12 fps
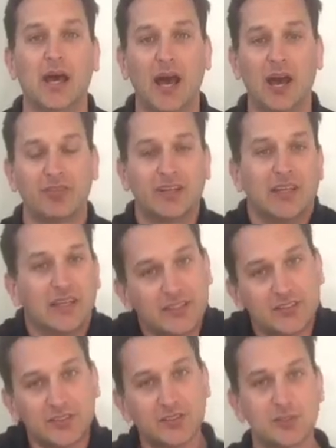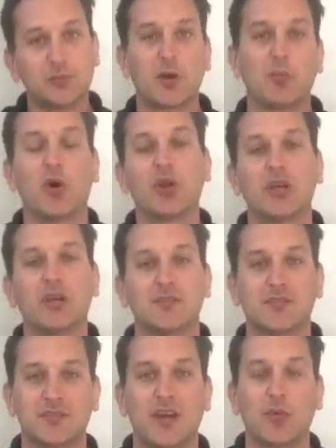having listened to my body
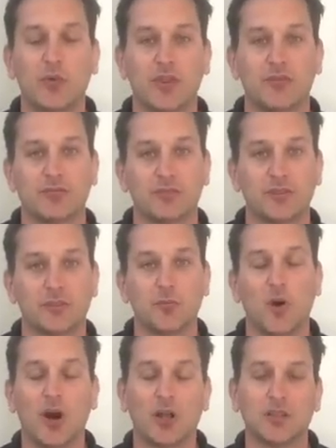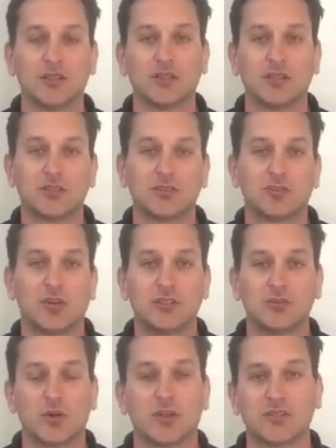and sat with it for a while and
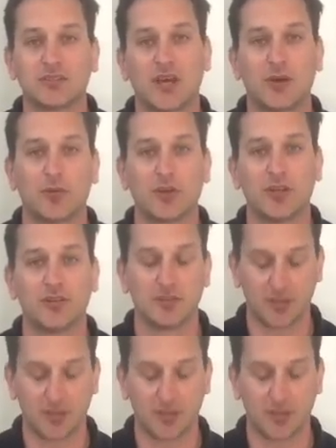tried to understand what it is